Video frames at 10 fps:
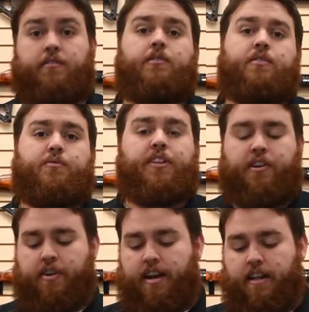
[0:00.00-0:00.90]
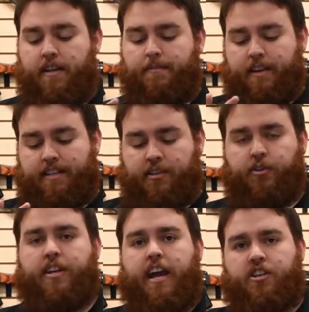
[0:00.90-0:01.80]
So it's really great. It's still
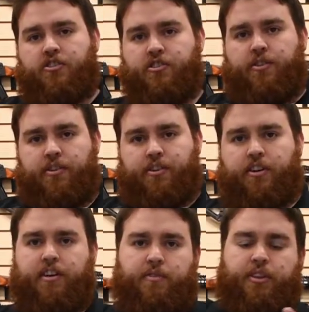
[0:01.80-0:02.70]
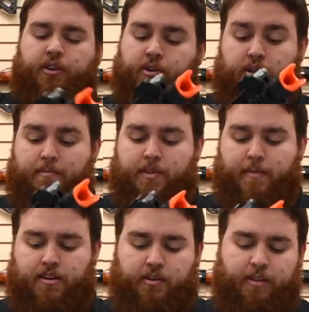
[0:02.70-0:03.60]
textured, so you still get a really good grip,
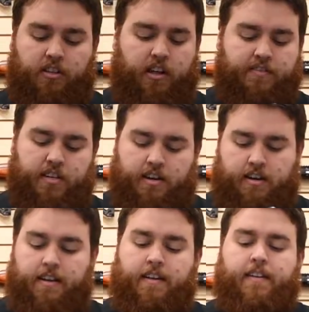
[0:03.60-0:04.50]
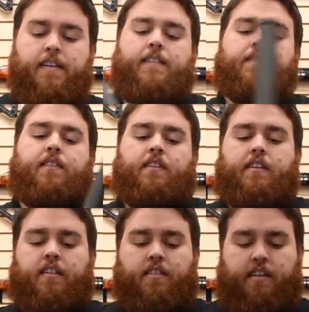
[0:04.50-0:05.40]
especially with gloves on.
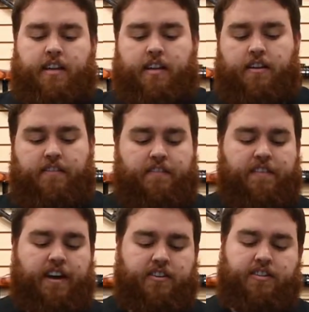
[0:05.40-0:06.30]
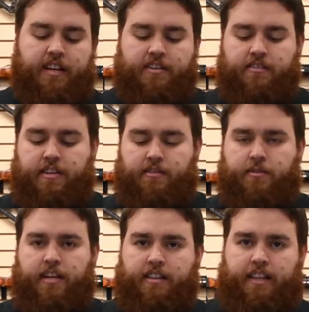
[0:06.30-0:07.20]
The fire selector is
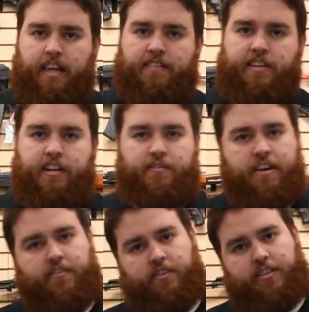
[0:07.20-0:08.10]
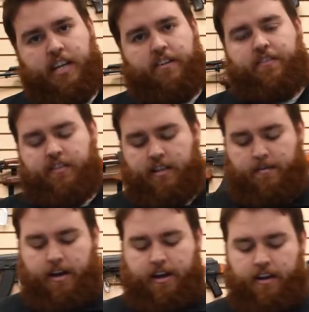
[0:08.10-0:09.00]
only on the left side of the rifle. Safe,
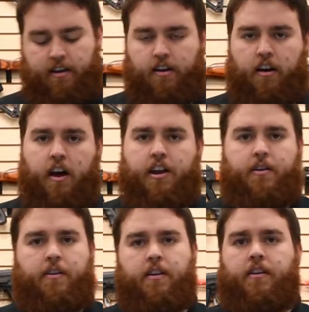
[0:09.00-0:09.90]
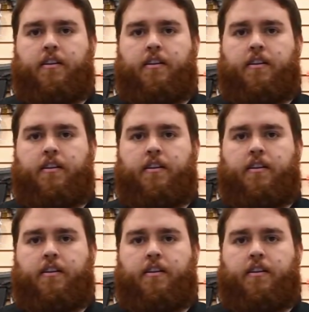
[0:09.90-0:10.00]
semi-auto.